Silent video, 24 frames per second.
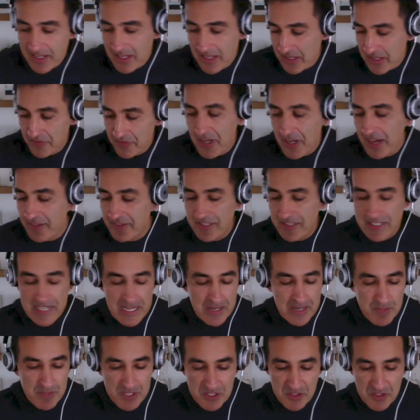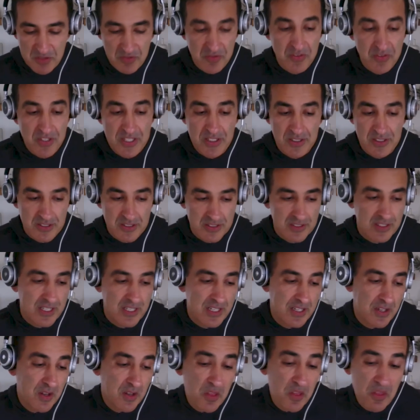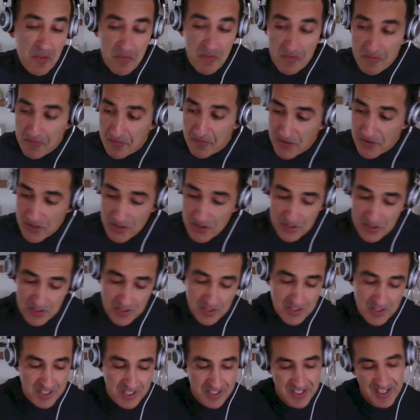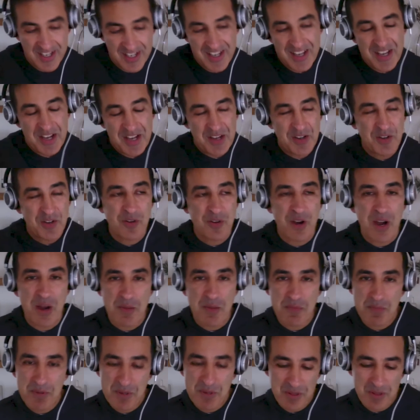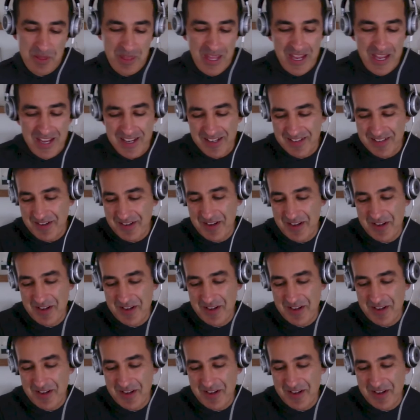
if you have a damaged field, like the first crop that